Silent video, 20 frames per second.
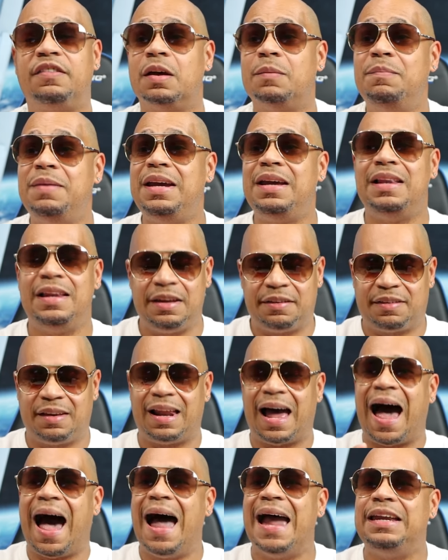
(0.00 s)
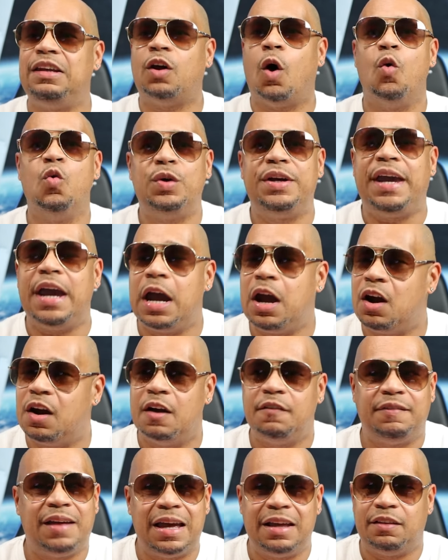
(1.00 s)
To me, listen, I don't care
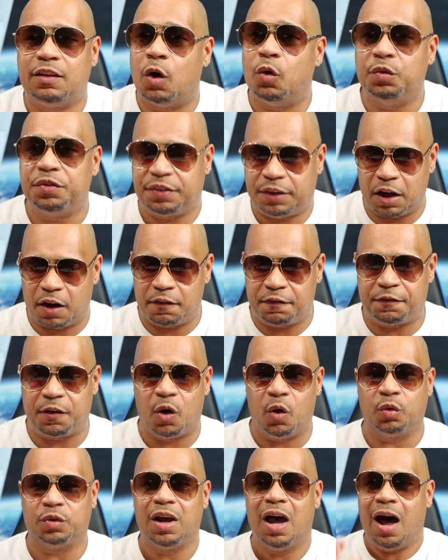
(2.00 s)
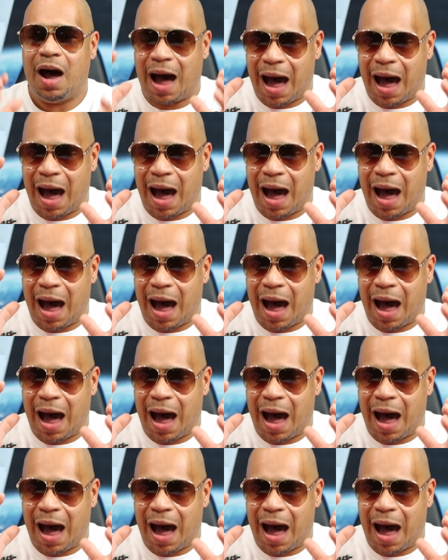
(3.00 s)
if they don't sell phones.